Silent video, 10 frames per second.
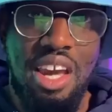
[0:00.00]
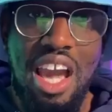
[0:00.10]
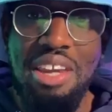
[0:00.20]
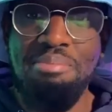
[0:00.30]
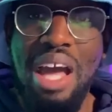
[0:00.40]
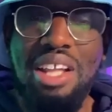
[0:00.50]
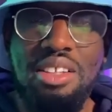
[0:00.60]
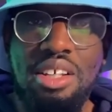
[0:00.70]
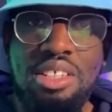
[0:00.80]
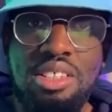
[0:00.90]
and
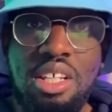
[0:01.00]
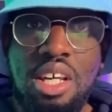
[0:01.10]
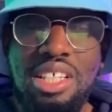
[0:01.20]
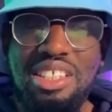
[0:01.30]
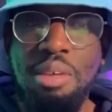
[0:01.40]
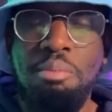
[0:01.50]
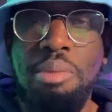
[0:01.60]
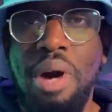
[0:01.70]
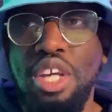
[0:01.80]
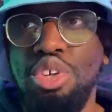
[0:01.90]
madness simply
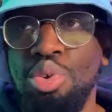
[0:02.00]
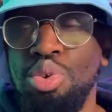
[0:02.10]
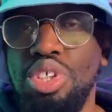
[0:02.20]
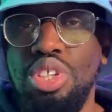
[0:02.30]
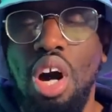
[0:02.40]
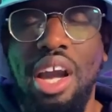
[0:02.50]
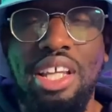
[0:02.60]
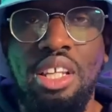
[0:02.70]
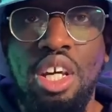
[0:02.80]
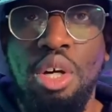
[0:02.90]
by you
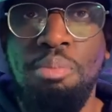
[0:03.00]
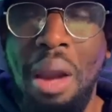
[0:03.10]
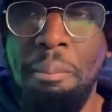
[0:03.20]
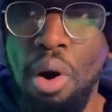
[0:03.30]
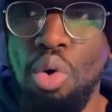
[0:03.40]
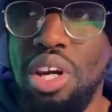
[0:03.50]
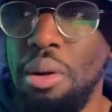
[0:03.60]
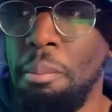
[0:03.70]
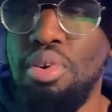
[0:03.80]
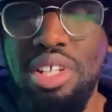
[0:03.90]
starting by poking
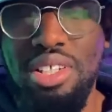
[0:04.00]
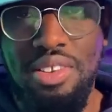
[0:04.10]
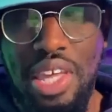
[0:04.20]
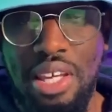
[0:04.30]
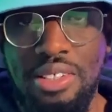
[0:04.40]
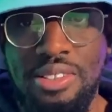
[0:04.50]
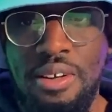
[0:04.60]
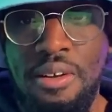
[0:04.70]
and prodding things.